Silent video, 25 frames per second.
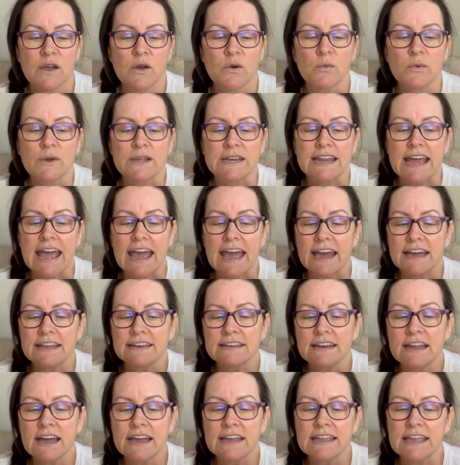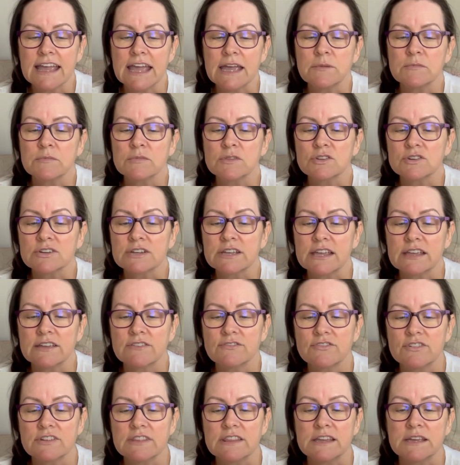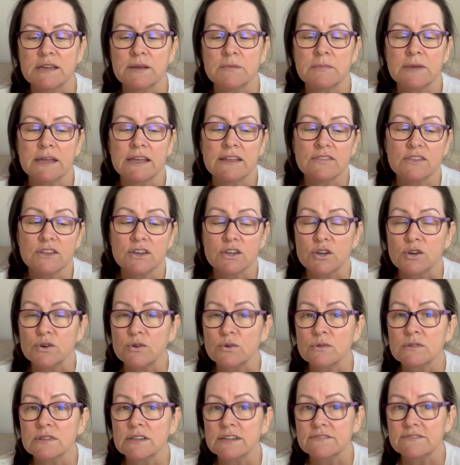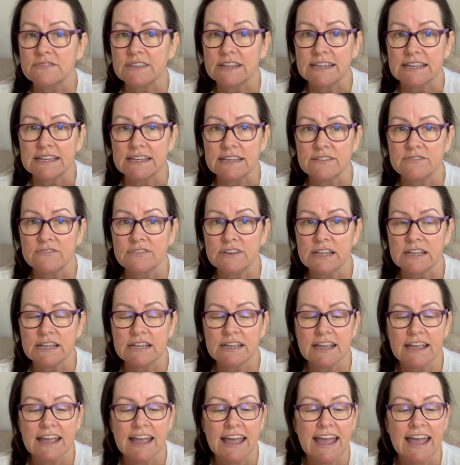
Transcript: When Adonai came looking for them in the cool of the evening